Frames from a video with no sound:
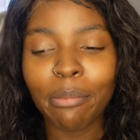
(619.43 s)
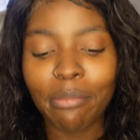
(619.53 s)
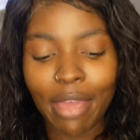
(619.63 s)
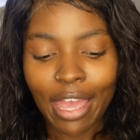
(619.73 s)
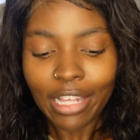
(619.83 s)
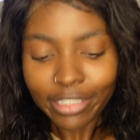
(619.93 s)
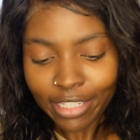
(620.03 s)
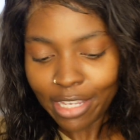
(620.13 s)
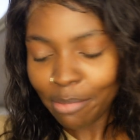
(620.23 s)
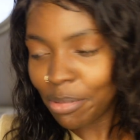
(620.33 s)

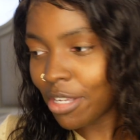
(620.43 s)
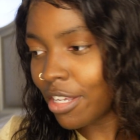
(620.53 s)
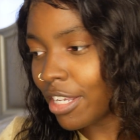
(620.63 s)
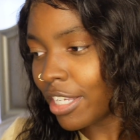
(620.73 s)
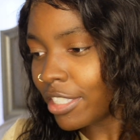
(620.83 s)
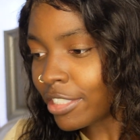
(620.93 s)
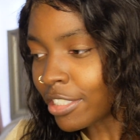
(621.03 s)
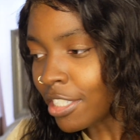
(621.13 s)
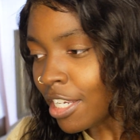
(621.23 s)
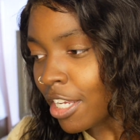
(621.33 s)
mask it because